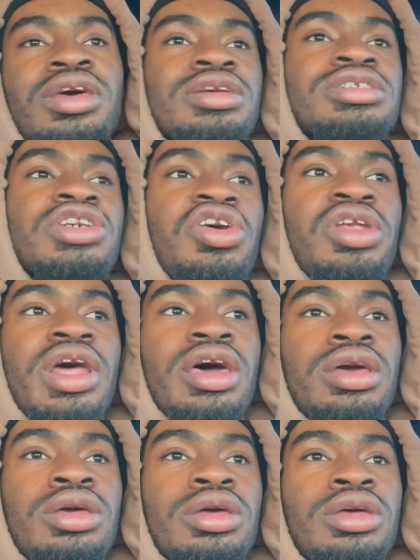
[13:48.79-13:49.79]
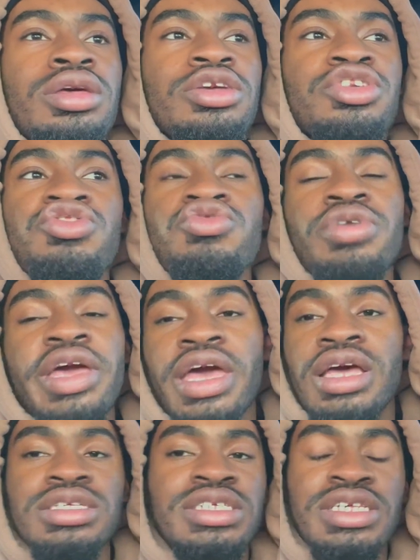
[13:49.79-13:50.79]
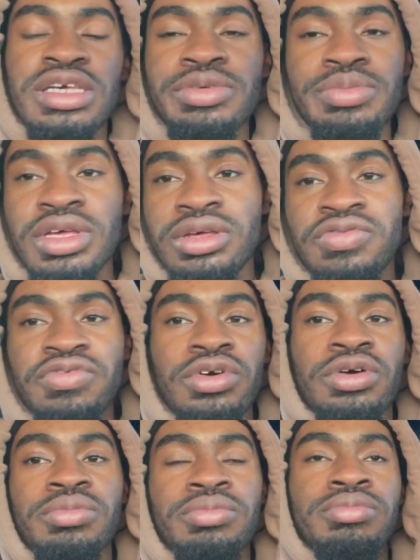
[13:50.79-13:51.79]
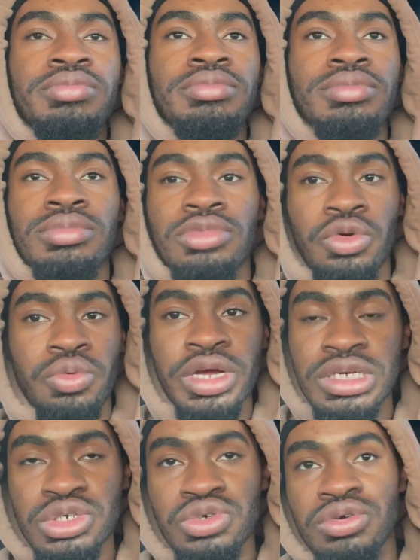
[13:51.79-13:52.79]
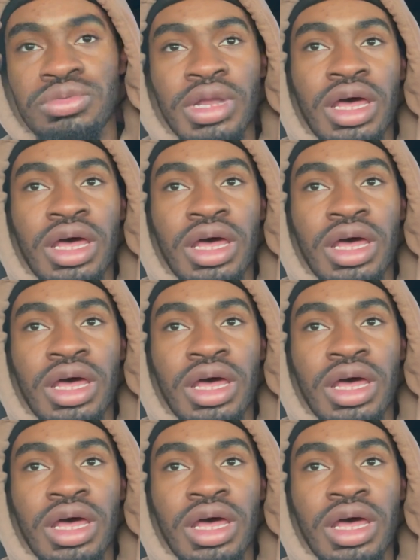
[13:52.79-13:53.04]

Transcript: So, like, you can't see me from the restroom.